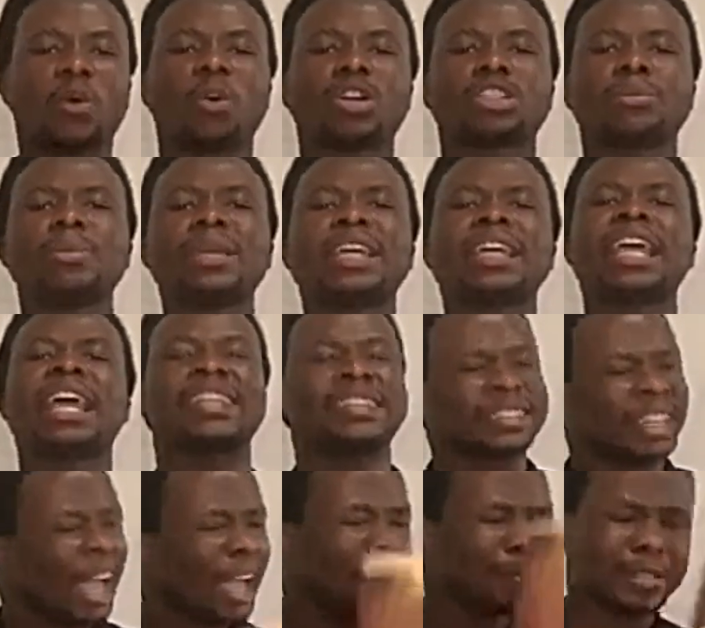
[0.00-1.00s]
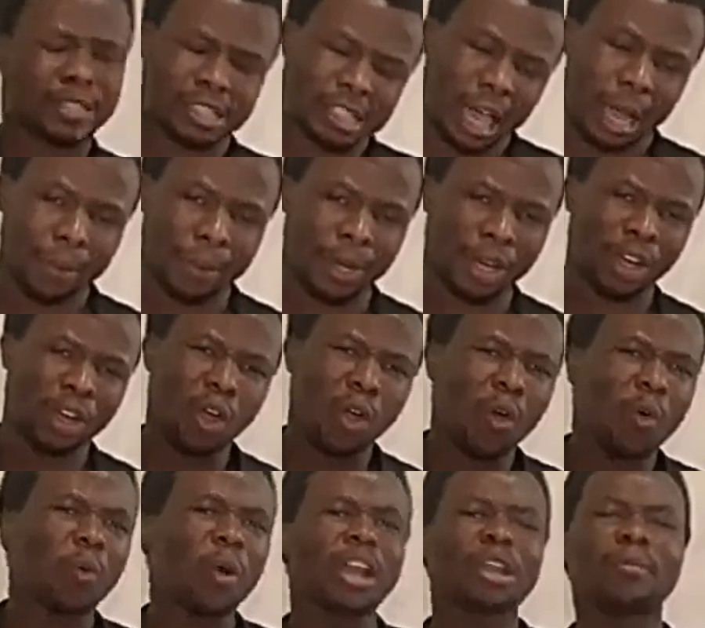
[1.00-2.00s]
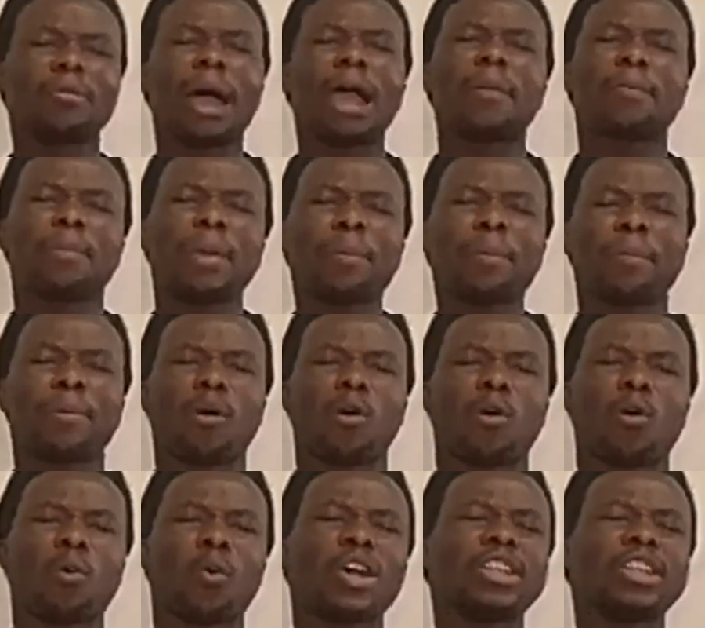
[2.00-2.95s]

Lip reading: was meaning a time is coming when my people,